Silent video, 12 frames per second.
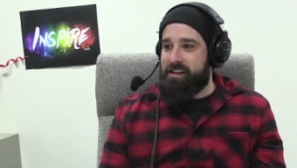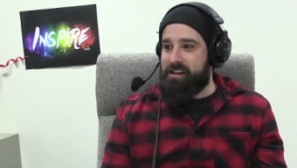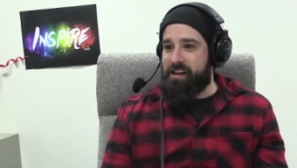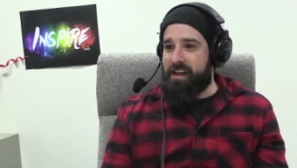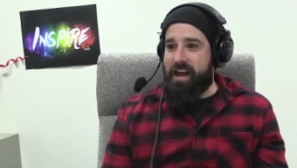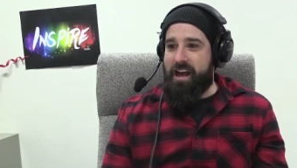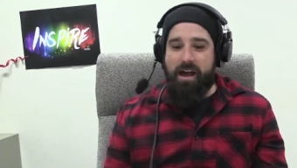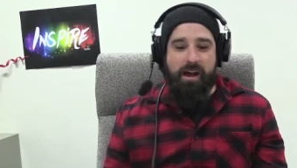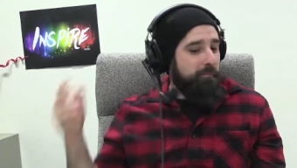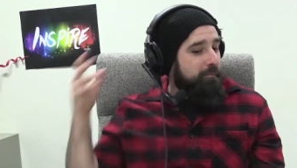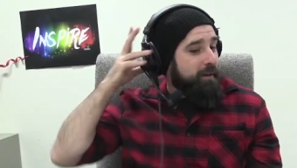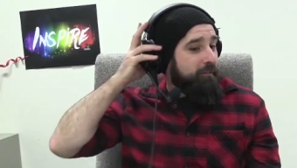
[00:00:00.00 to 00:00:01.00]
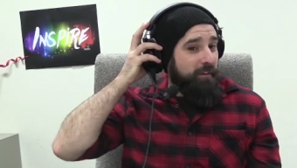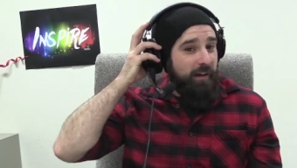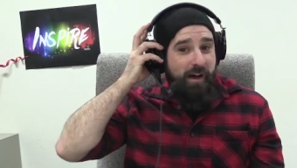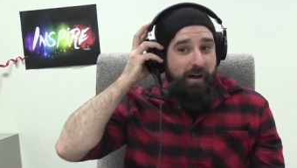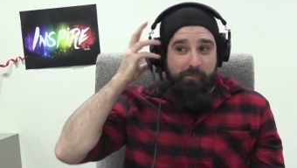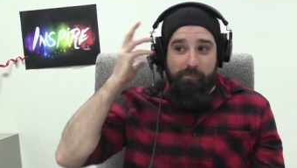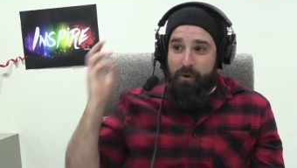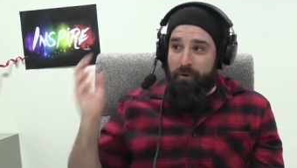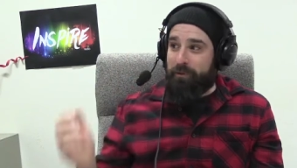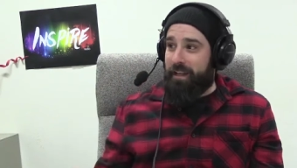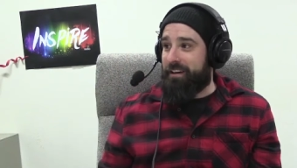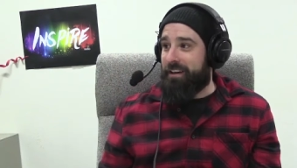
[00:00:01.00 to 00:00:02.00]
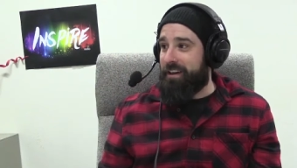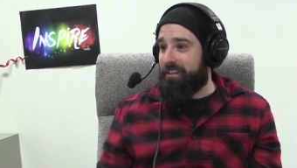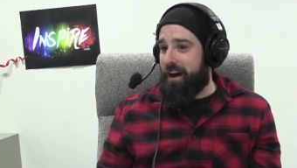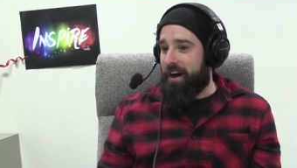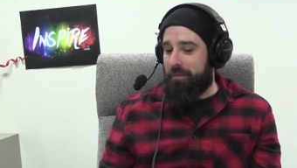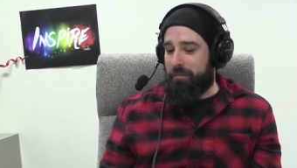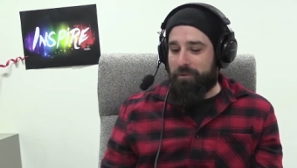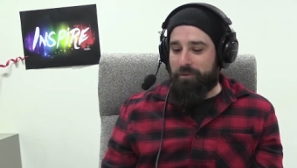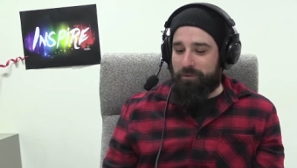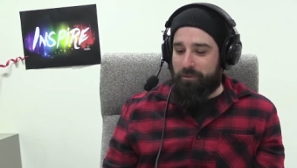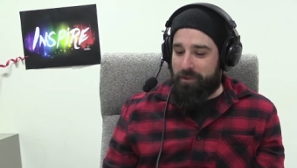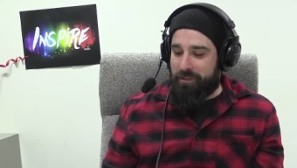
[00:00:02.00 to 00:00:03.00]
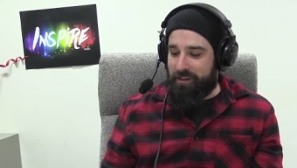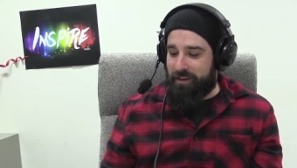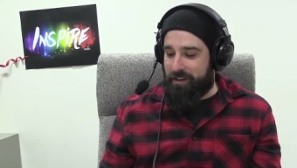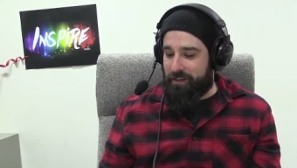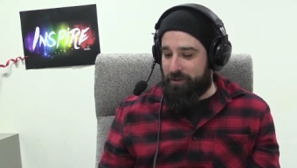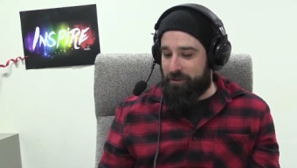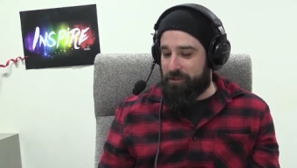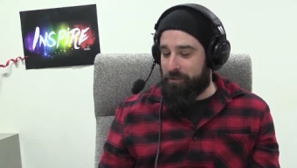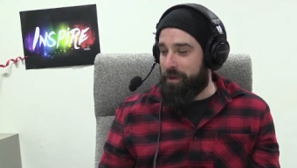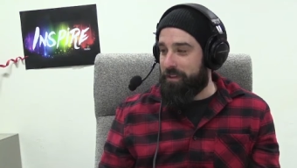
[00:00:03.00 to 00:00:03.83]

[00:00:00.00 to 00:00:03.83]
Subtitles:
A bit of Mo Louder and The Humble with Curse the Weather.